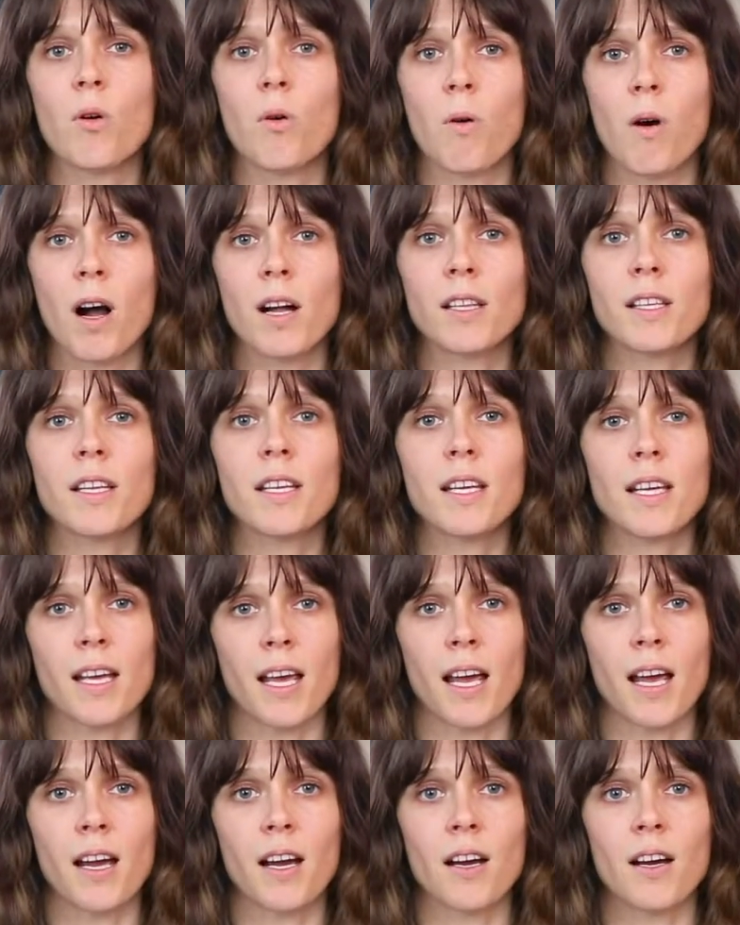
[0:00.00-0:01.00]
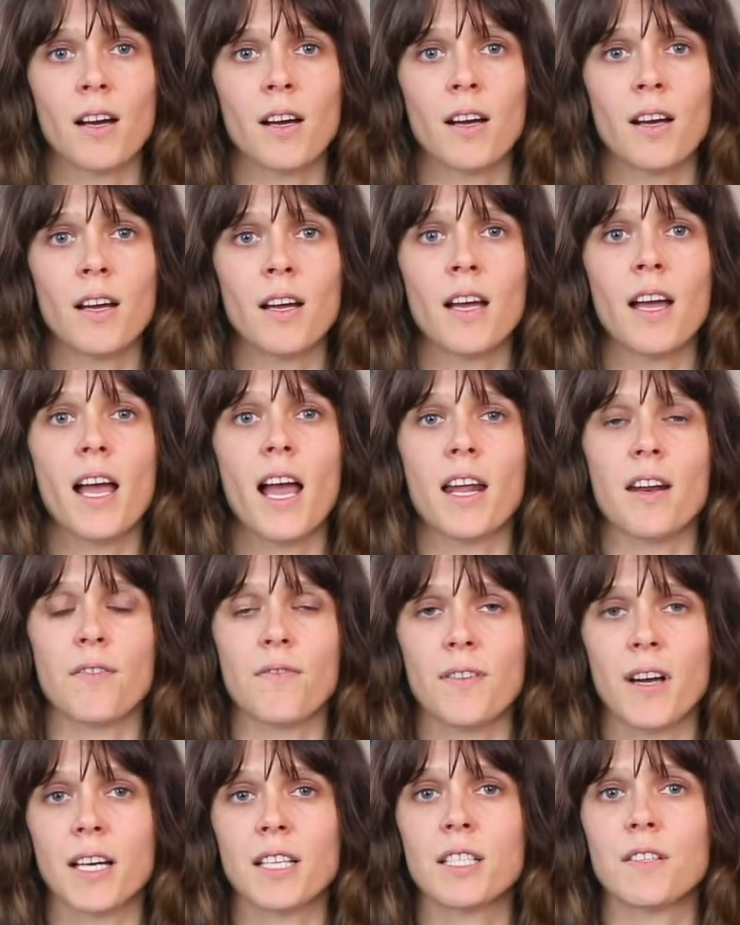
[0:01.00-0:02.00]
quality care and
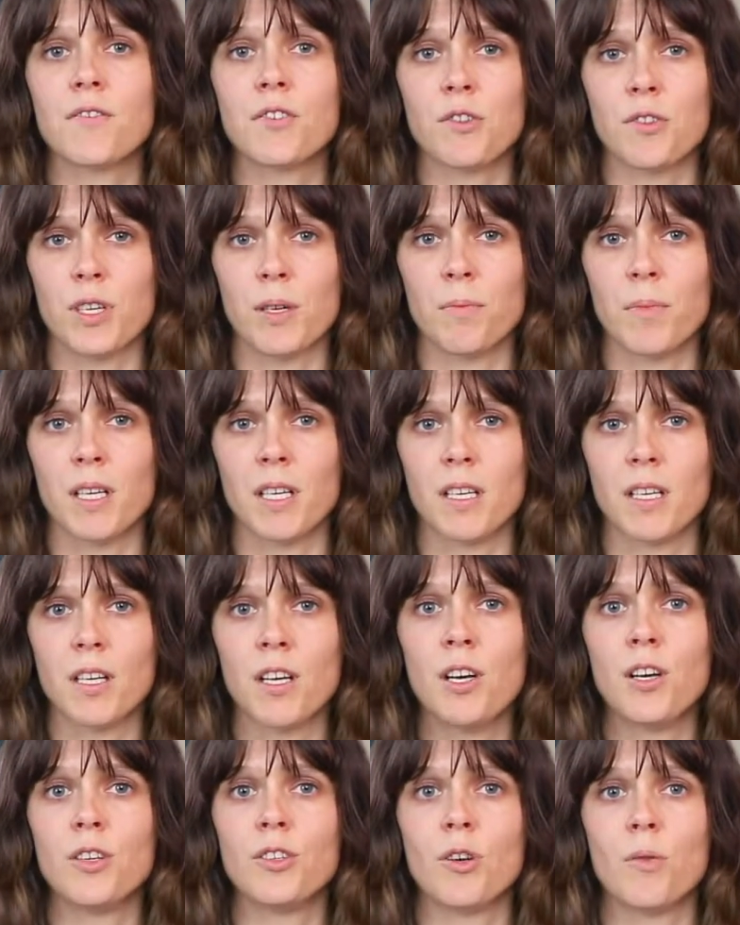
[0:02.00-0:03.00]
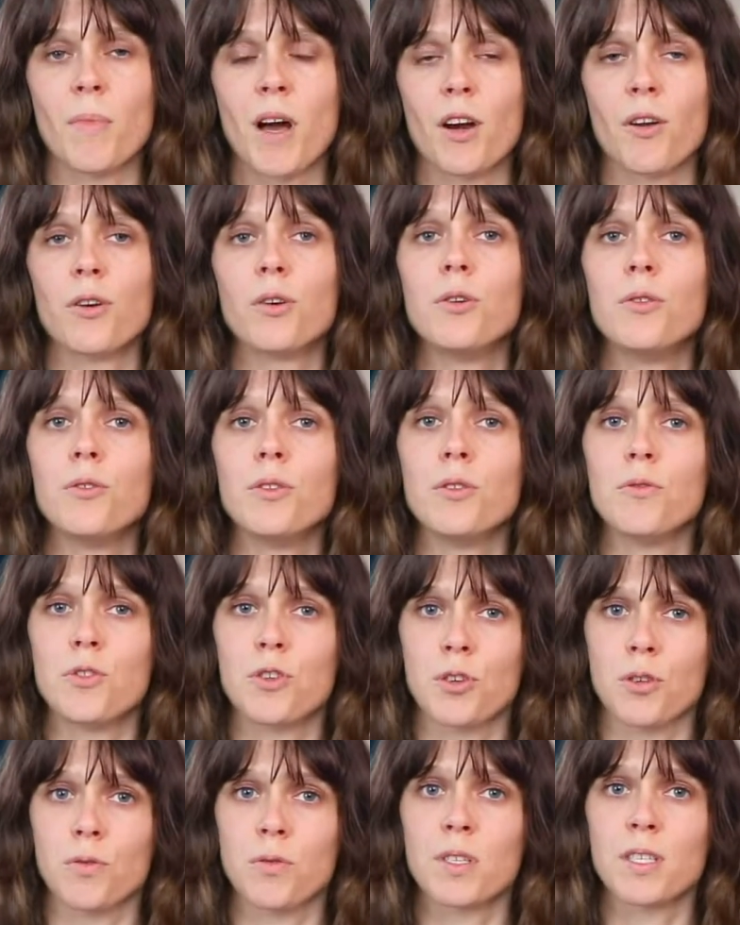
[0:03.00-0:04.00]
effective treatment no matter who you
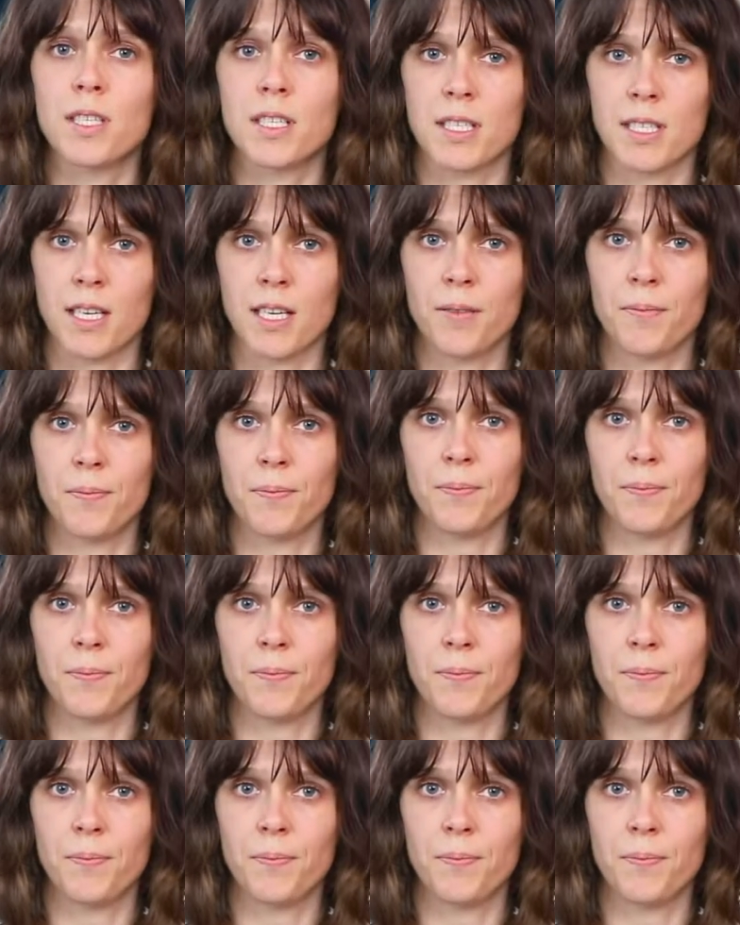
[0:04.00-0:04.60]
choose to see.